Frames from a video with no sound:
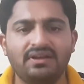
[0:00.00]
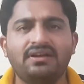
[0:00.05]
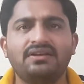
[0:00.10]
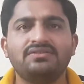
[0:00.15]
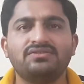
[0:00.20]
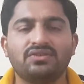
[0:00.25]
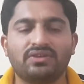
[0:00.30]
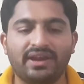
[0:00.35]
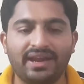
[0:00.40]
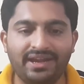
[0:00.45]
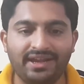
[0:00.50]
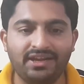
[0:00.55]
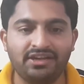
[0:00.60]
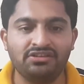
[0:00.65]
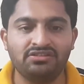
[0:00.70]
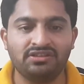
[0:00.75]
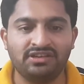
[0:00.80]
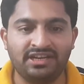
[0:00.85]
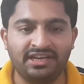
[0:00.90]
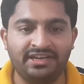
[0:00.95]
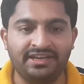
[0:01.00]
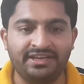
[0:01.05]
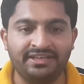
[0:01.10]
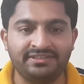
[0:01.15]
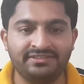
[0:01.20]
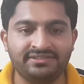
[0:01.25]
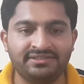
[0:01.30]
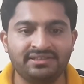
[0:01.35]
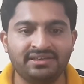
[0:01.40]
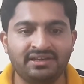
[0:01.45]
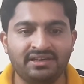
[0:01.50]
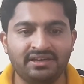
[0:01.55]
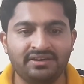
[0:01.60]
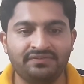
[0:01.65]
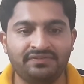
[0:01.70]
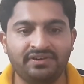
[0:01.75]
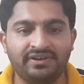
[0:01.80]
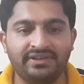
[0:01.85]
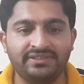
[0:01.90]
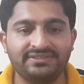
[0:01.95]
So, getting into the details,
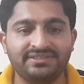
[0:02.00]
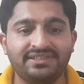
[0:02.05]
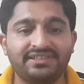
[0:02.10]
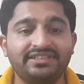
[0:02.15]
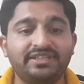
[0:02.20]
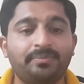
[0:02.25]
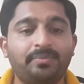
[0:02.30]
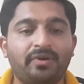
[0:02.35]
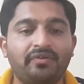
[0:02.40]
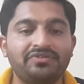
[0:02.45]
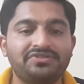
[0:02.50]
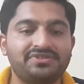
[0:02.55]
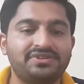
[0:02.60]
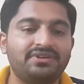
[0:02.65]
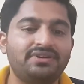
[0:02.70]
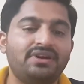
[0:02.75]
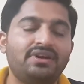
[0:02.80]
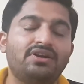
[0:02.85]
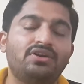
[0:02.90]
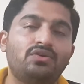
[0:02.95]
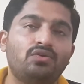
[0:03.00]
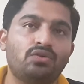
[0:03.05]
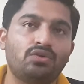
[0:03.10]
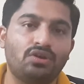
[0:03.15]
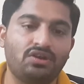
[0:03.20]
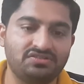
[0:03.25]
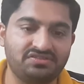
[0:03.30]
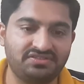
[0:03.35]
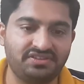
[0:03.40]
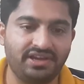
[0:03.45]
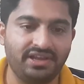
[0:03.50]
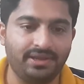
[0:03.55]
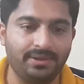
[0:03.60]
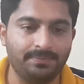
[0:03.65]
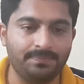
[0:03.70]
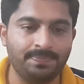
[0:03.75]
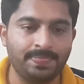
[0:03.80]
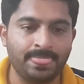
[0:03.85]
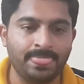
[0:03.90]
first, the provision to Clause 3.